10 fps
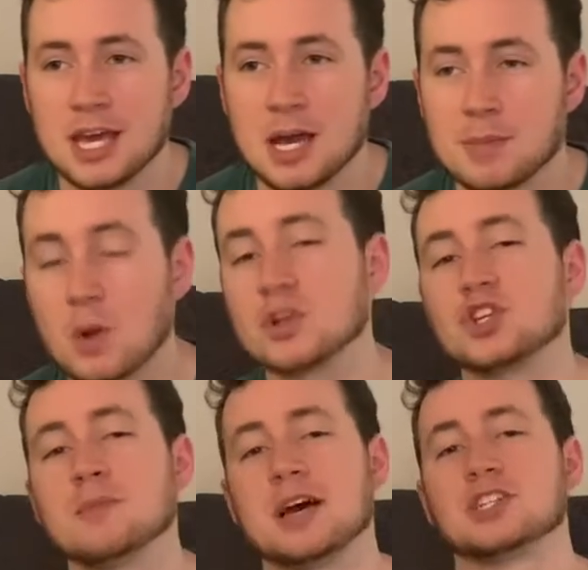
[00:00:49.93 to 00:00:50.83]
But I want you
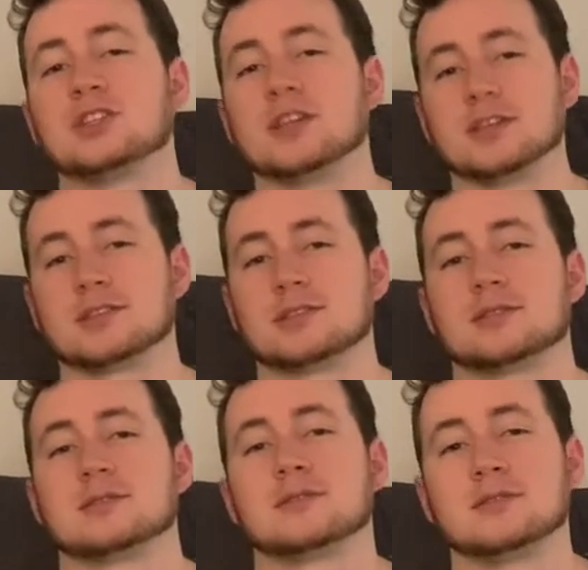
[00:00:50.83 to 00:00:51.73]
to imagine this.
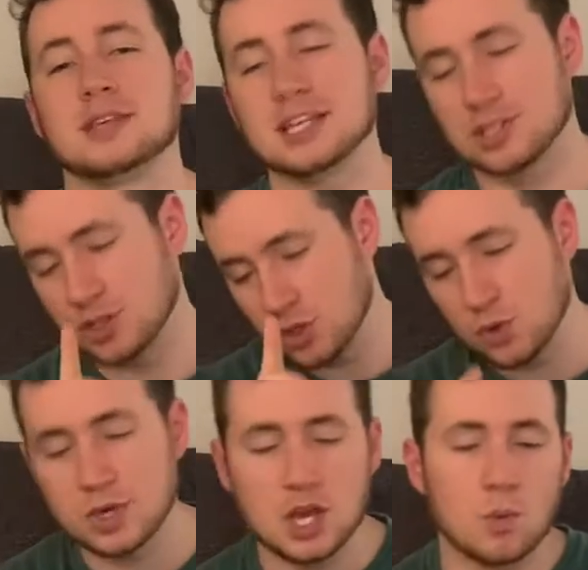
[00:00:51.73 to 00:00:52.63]
Yes, you
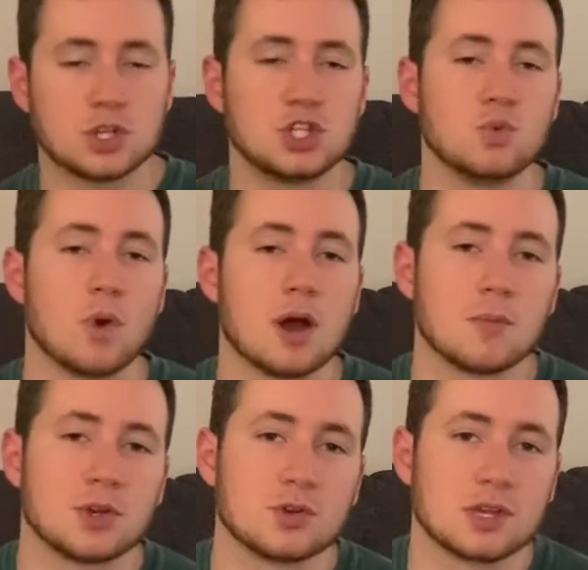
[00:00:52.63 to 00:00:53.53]
get what you want
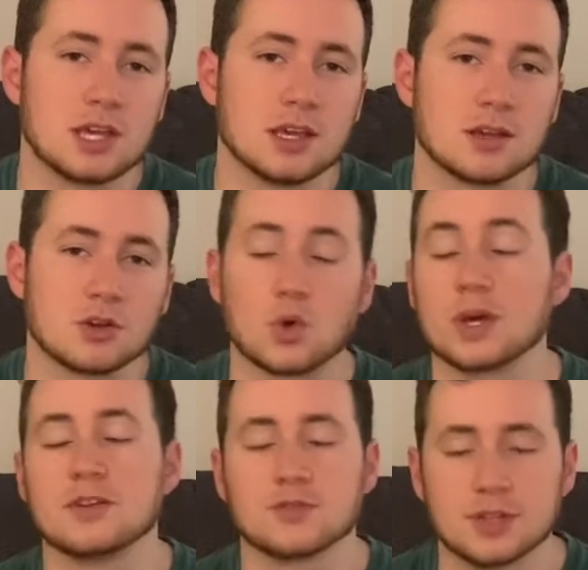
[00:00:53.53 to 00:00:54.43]
when you're king or
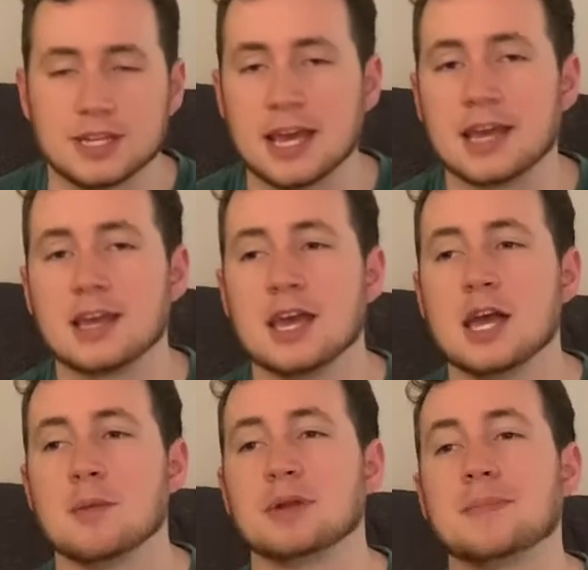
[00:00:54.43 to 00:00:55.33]
queen for the day,
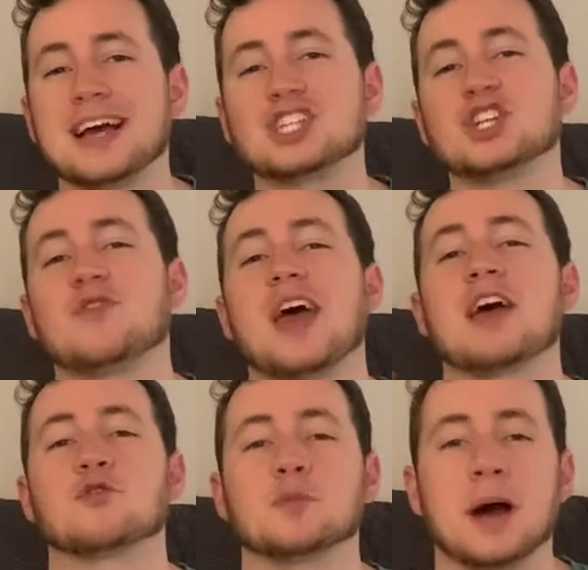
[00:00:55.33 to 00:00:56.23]
but imagine if
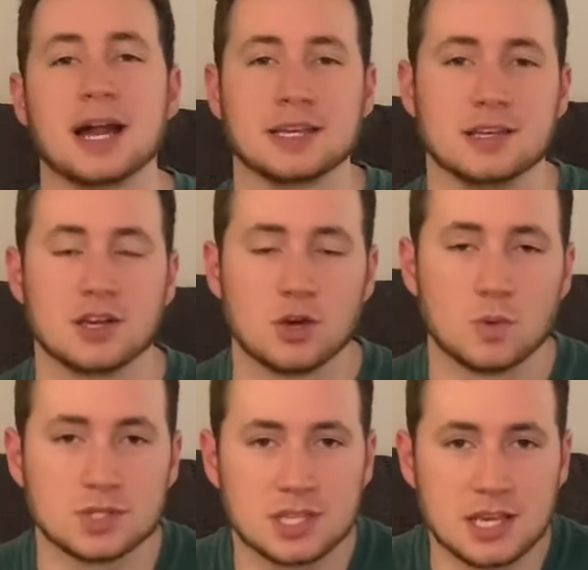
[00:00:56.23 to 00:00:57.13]
everybody
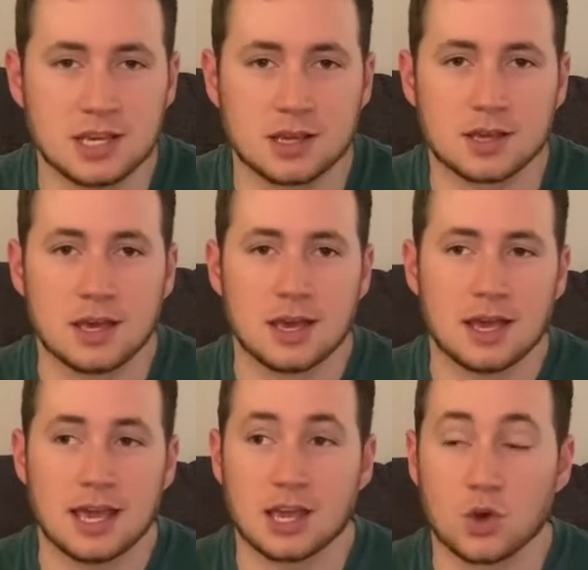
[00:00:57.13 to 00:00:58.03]
was king
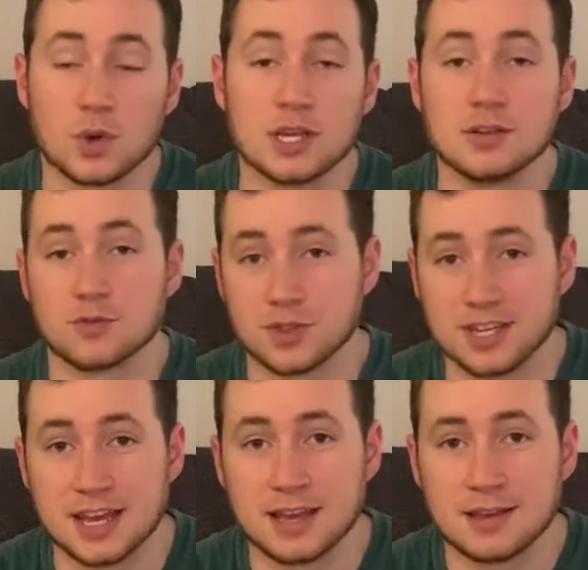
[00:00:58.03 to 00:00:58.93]
and queen for the
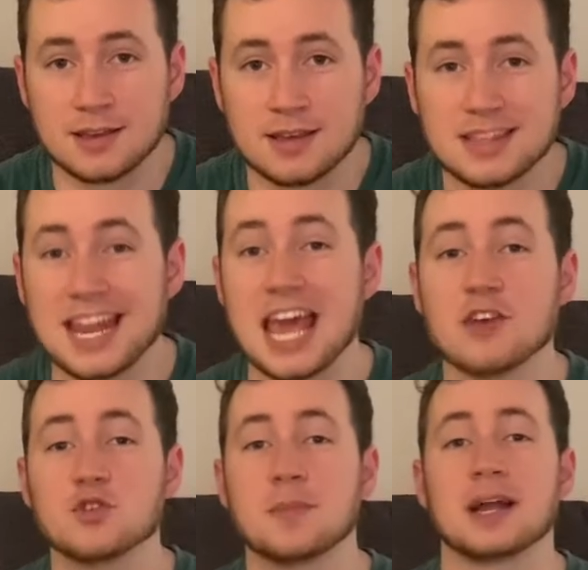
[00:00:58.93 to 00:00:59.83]
day, that
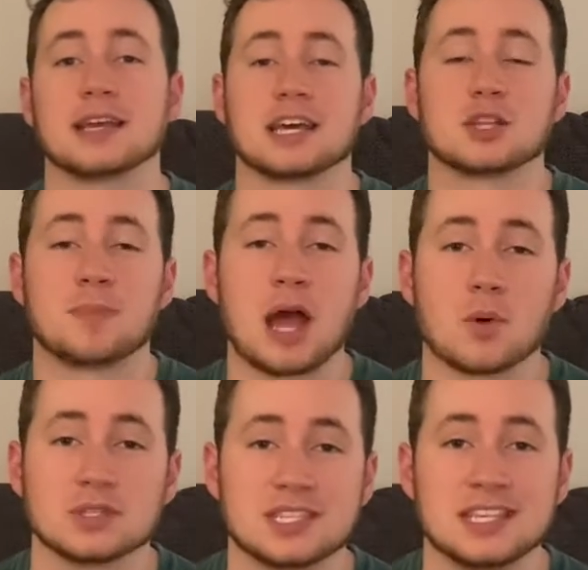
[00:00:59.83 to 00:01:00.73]
everybody had the power
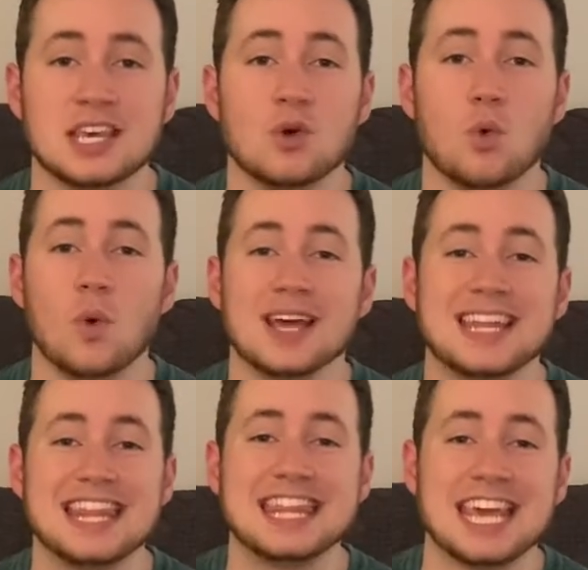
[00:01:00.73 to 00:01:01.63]
to get what
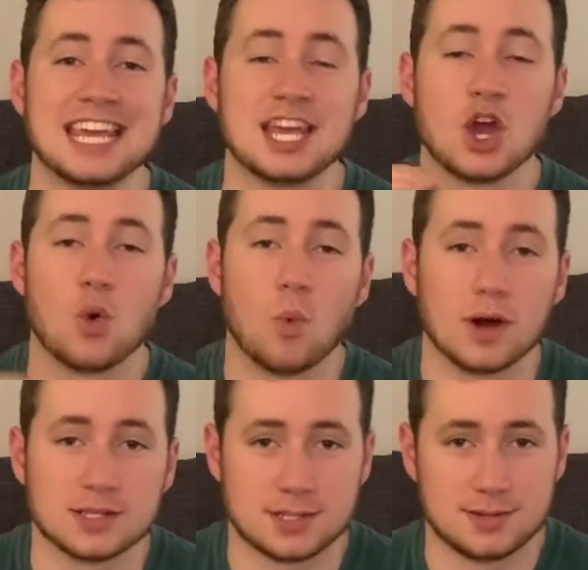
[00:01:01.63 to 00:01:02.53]
they
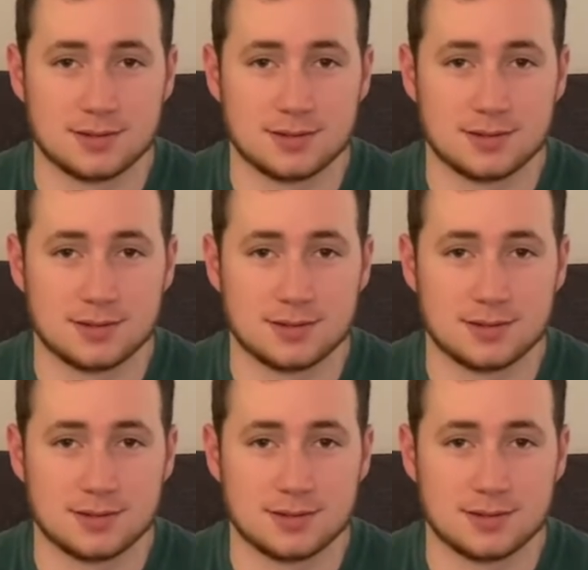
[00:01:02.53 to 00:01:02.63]
wanted.